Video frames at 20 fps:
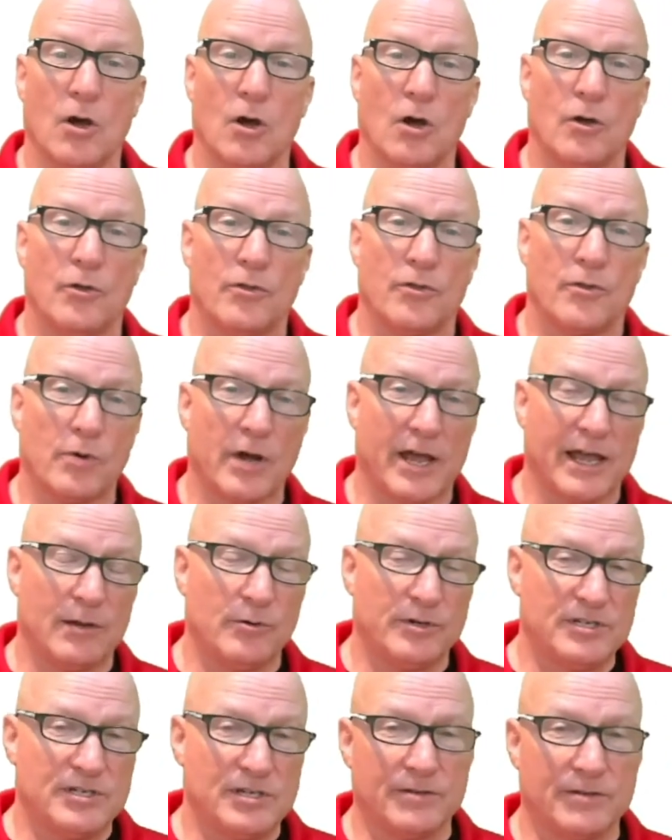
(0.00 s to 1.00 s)
The way
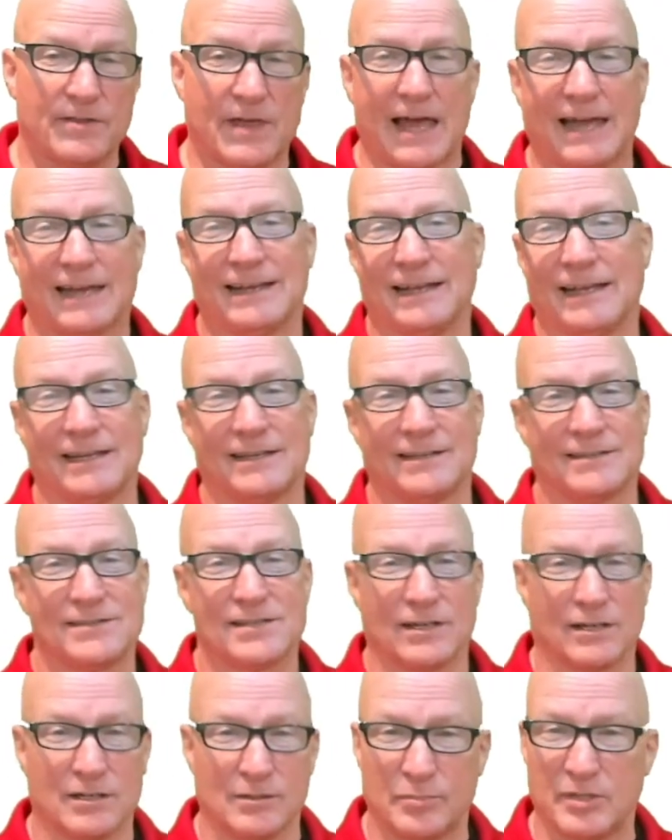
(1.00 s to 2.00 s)
we do that is
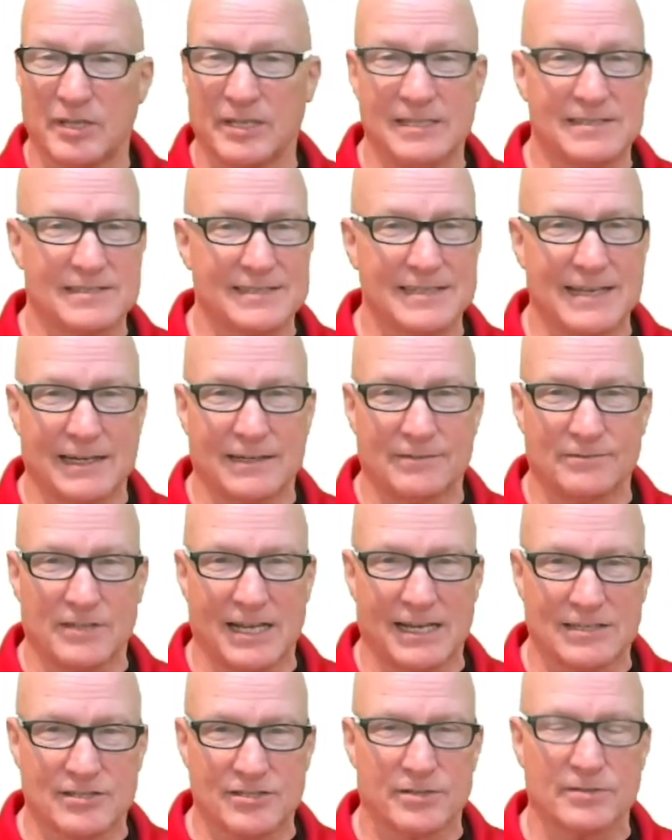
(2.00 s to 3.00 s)
a complete set of
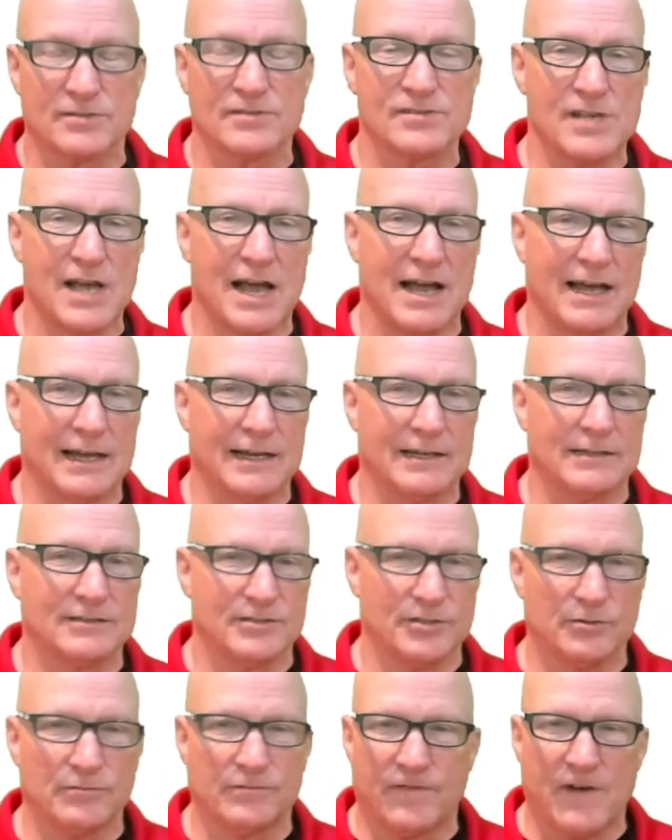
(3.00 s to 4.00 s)
lectures. I
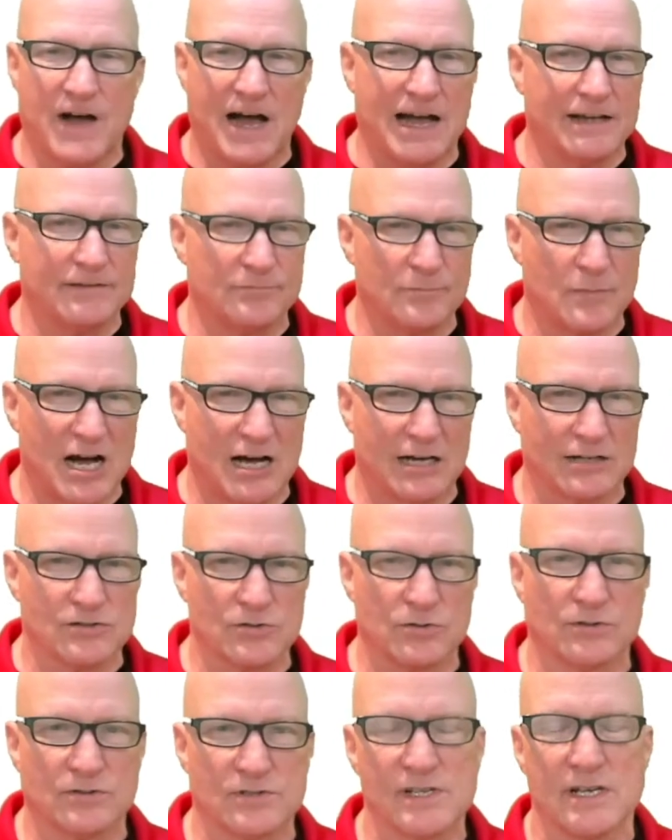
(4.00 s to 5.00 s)
do five
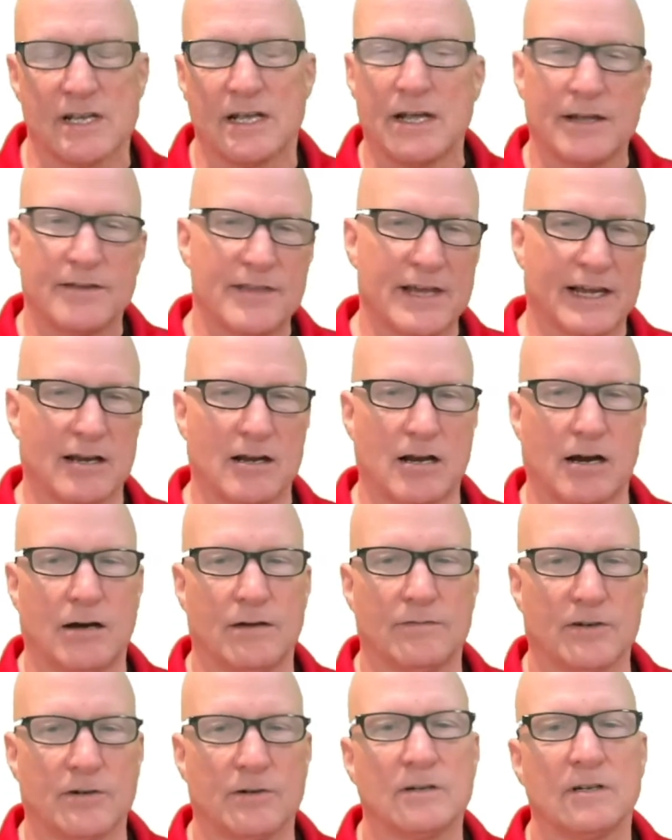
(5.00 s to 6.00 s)
modules that
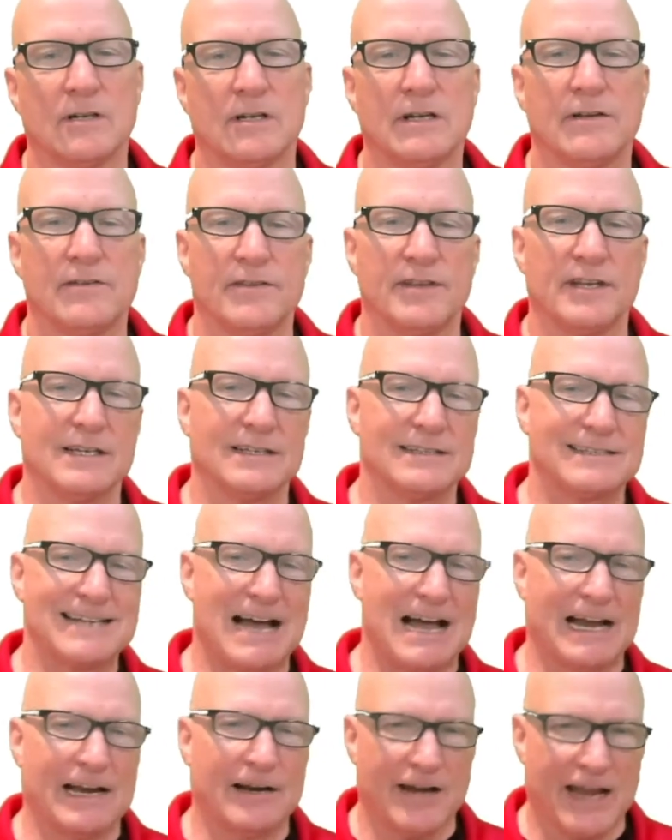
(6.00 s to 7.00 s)
cover the
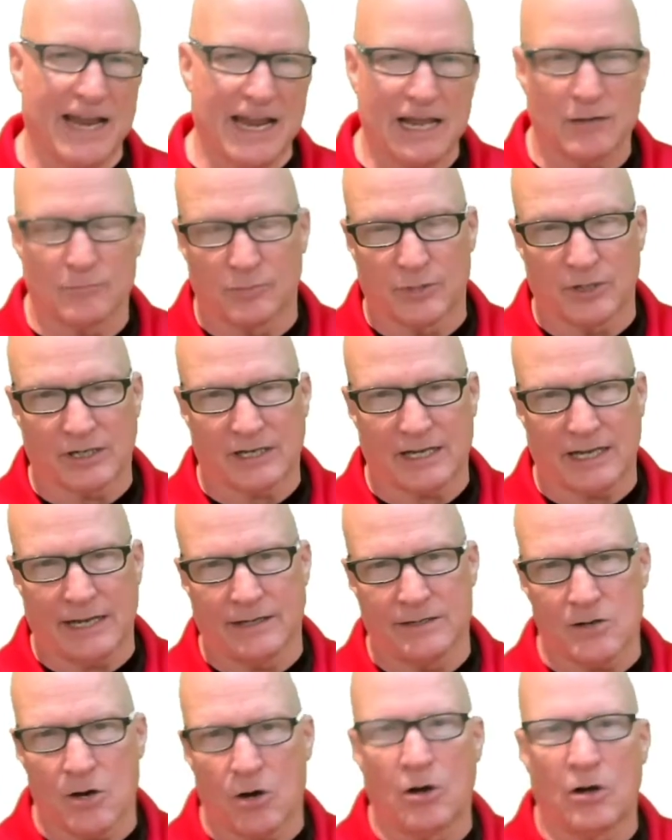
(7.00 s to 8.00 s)
entire handbook,
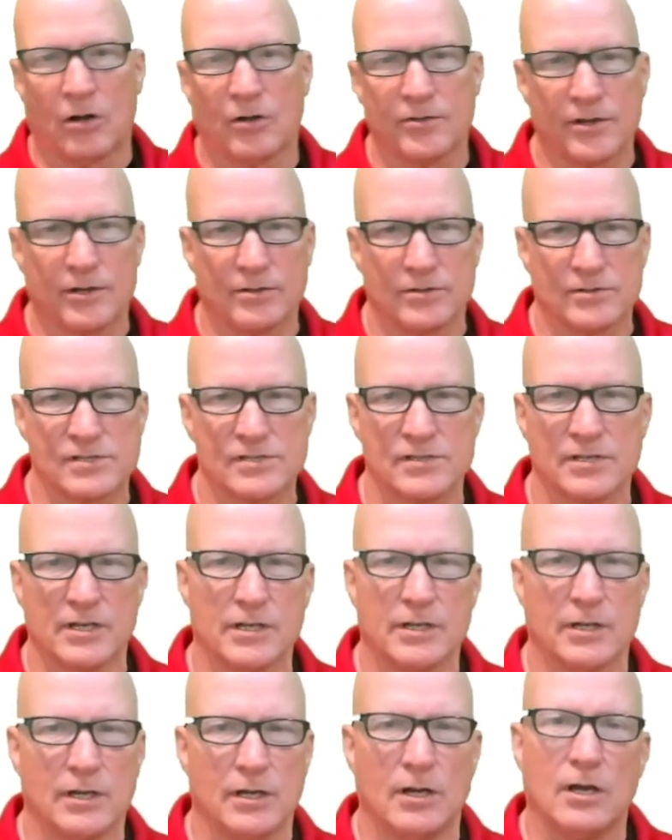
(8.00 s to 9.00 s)
and all those
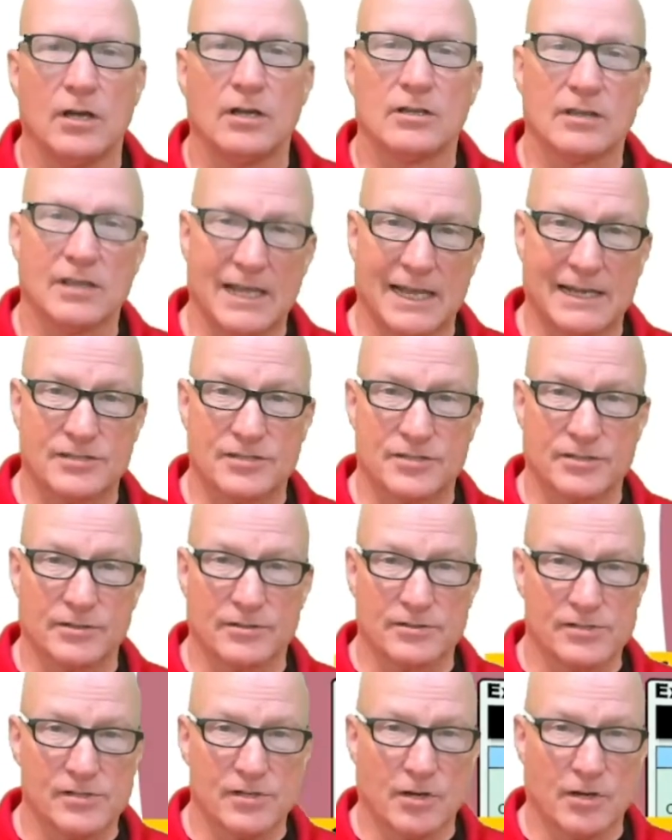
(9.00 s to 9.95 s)
lectures are